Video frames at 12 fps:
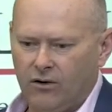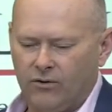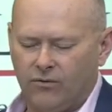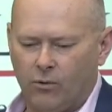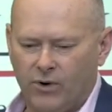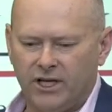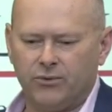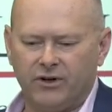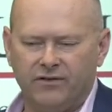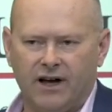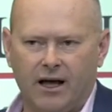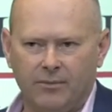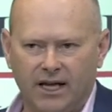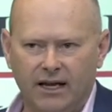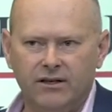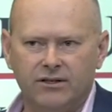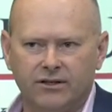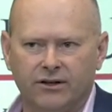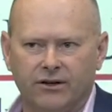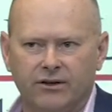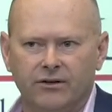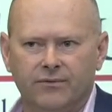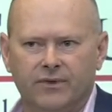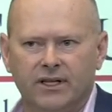from which we're farming
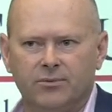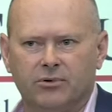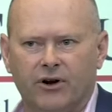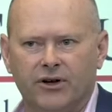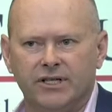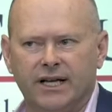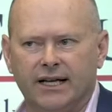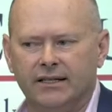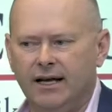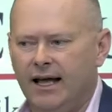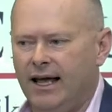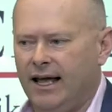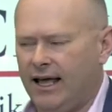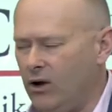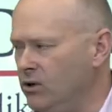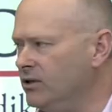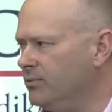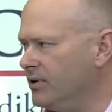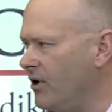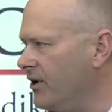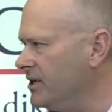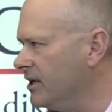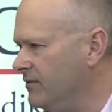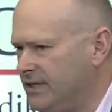into this project held the
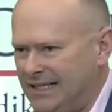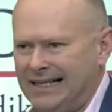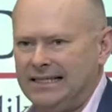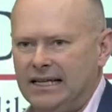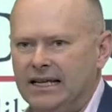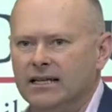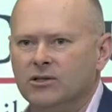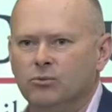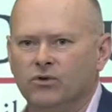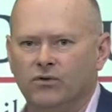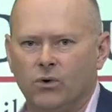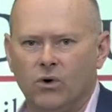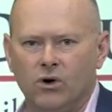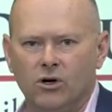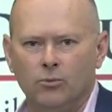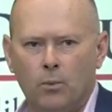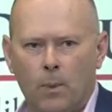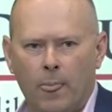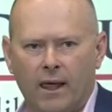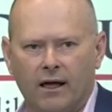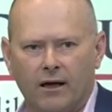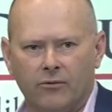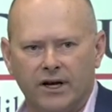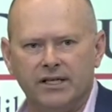project for six years before
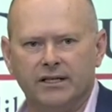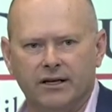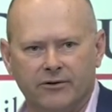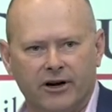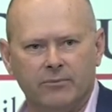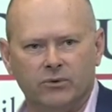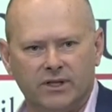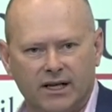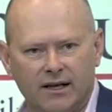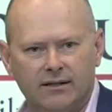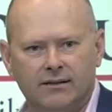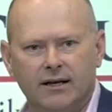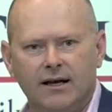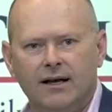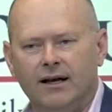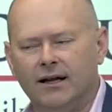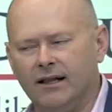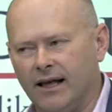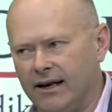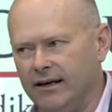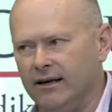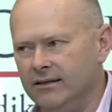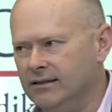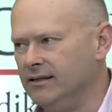uh, reaching agreement with us. They
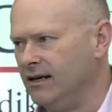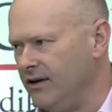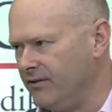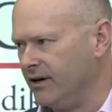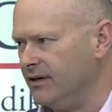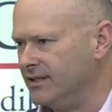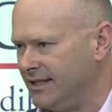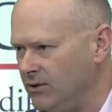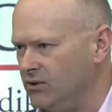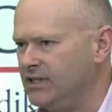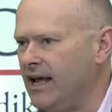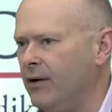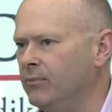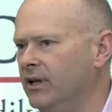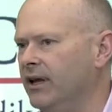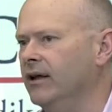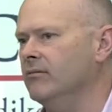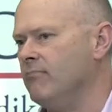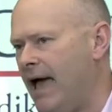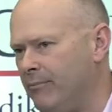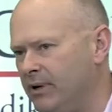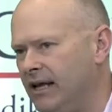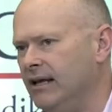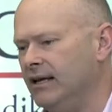did significant till sampling,
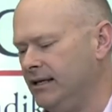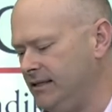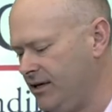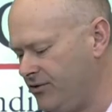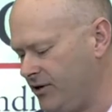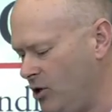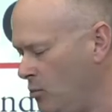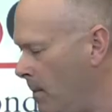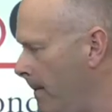mapping, etc.